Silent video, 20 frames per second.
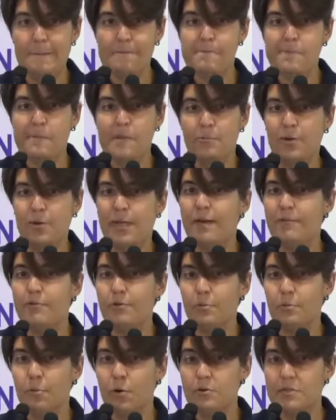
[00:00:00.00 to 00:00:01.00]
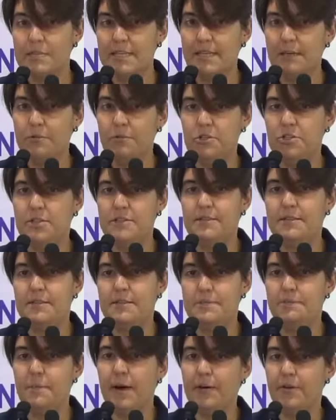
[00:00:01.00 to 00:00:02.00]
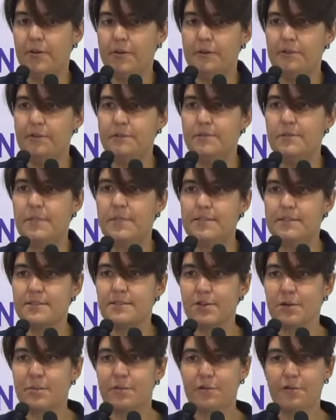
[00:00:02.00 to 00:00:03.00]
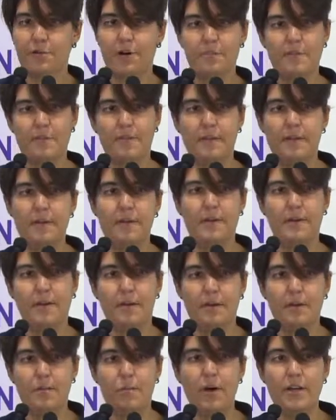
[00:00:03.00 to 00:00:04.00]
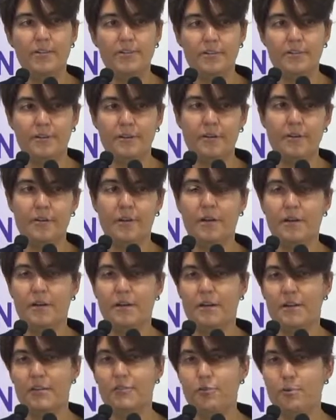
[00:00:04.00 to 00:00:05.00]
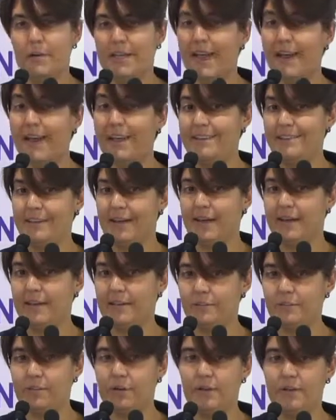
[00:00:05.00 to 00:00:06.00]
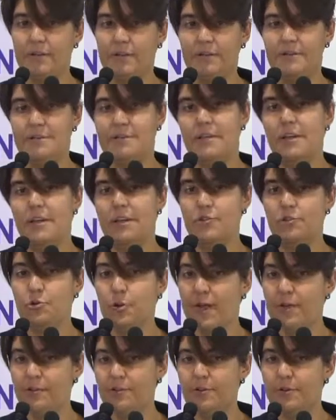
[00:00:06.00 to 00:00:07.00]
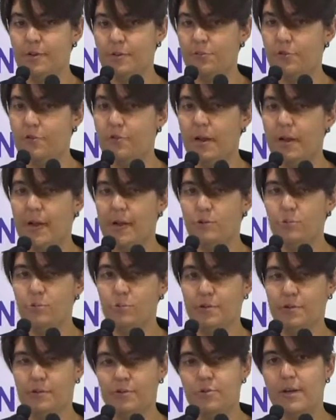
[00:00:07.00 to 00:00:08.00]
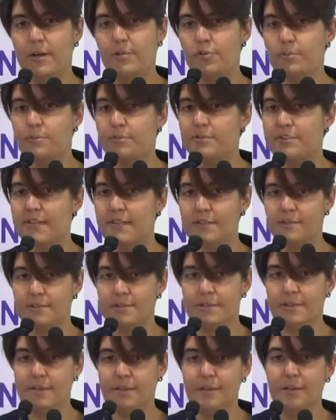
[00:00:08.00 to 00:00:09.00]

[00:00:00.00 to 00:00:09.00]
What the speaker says: We have the Mose, which is this barrier that stops from the water during high tide floodings to enter into the lagoon and try to protect the city.